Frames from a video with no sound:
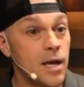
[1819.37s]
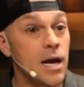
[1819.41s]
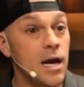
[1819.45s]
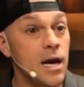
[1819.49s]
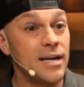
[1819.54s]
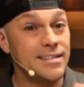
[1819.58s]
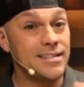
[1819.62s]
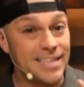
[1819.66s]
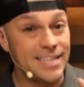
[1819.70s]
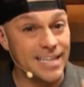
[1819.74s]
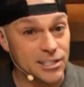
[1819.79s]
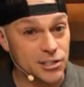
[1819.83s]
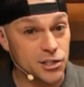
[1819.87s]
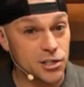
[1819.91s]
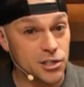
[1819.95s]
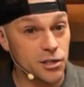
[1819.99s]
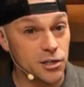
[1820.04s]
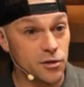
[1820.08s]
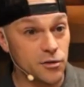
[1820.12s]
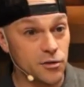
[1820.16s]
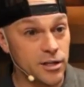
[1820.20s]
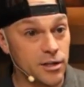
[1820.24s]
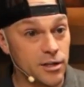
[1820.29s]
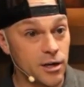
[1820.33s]

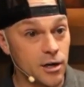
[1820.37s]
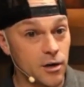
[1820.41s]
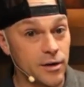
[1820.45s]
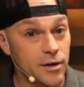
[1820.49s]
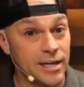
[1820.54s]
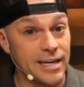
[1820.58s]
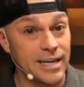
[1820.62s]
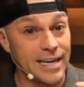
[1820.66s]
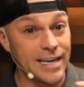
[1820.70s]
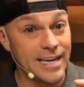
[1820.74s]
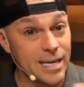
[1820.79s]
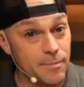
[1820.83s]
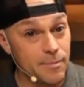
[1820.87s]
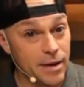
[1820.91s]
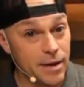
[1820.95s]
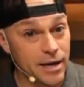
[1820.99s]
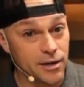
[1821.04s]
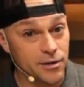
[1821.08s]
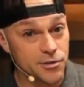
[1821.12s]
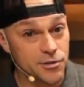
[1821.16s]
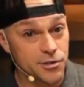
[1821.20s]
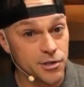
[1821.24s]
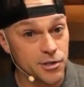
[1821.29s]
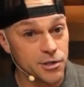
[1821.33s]
Additionally, though, it
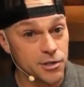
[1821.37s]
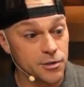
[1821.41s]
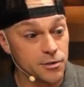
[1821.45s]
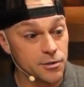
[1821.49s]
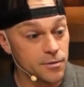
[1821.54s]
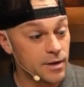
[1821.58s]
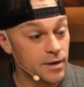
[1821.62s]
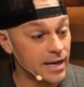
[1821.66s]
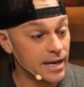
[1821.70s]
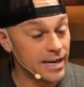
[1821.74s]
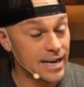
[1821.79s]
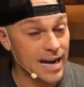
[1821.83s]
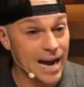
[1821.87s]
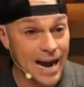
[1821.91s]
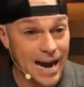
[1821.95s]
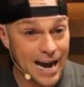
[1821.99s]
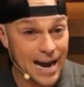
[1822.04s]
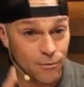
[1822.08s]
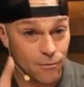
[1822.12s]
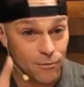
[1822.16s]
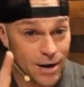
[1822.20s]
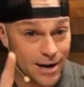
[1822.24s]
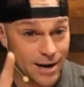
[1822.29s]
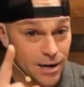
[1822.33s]
emails you, and I
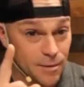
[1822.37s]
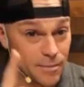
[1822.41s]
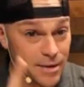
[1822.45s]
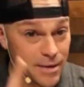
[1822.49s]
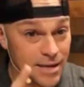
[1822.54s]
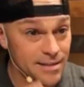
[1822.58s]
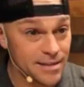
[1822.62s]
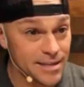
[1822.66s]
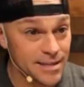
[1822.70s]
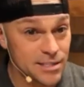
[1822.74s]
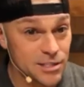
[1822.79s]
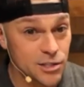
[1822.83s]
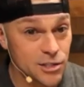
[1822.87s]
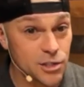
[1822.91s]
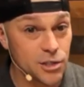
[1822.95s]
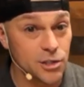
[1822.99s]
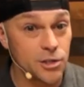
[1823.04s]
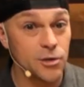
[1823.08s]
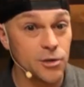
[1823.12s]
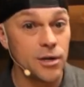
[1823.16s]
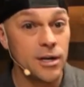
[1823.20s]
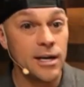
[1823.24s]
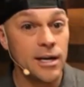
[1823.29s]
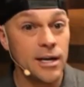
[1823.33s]
recommend this
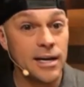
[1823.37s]
too,